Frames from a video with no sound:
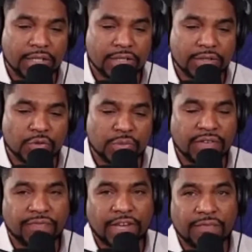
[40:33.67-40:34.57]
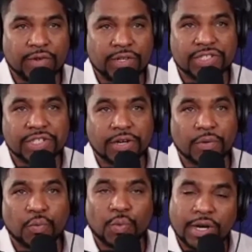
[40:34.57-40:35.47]
do me a favor and share
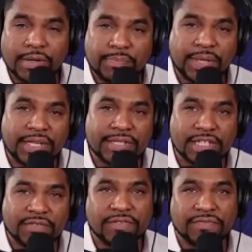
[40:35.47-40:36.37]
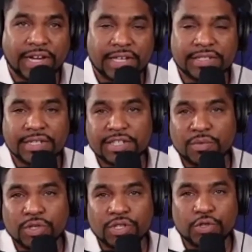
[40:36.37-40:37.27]
one piece of advice that
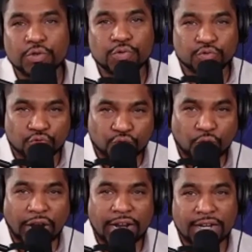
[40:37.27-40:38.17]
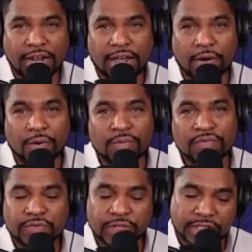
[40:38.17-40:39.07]
someone could use right now
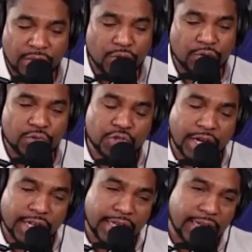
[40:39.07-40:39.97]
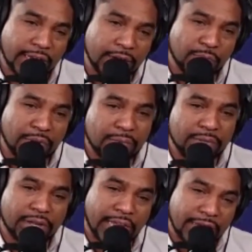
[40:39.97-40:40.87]
for someone who's trying to get in, or maybe
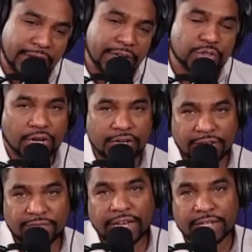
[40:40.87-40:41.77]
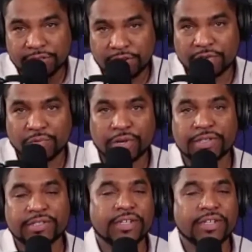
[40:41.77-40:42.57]
they're in and they're trying to advance in their careers.